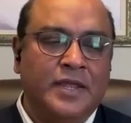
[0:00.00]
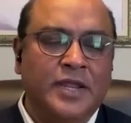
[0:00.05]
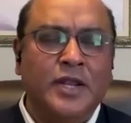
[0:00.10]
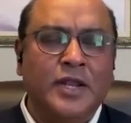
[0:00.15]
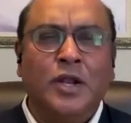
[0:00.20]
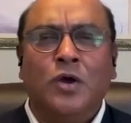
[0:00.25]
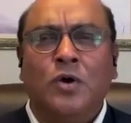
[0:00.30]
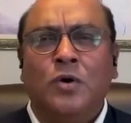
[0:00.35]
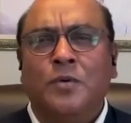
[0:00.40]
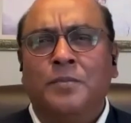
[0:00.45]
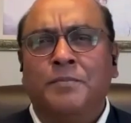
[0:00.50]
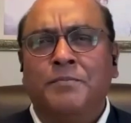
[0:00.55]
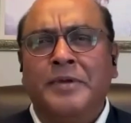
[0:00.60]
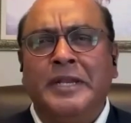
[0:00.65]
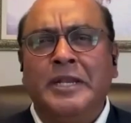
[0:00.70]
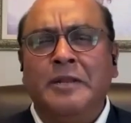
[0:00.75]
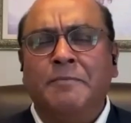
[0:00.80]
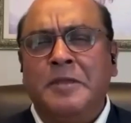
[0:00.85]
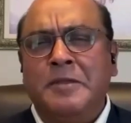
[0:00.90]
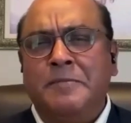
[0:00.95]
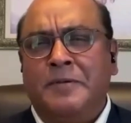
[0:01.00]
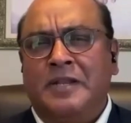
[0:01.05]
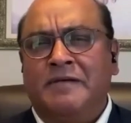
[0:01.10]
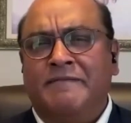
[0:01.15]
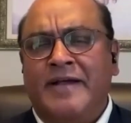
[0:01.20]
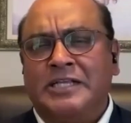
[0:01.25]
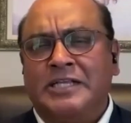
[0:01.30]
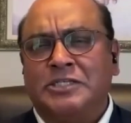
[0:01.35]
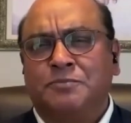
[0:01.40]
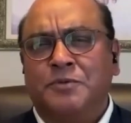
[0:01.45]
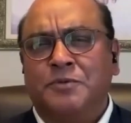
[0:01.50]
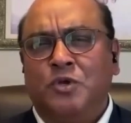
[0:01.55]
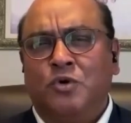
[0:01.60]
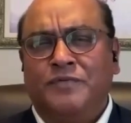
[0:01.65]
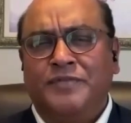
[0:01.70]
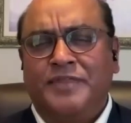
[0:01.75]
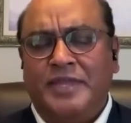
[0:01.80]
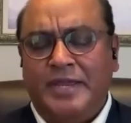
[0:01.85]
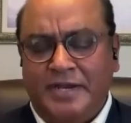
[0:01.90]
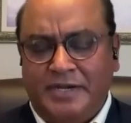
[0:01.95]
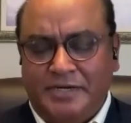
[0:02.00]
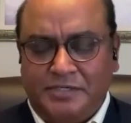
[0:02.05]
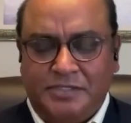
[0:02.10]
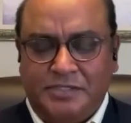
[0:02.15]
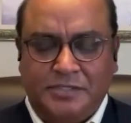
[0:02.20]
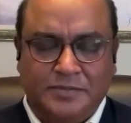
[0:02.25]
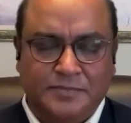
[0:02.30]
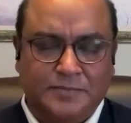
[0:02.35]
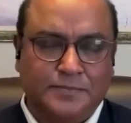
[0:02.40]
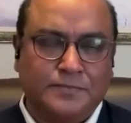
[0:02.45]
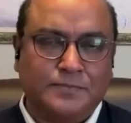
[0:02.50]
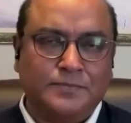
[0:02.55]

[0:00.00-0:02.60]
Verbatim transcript: You know, many people have asked me over the years,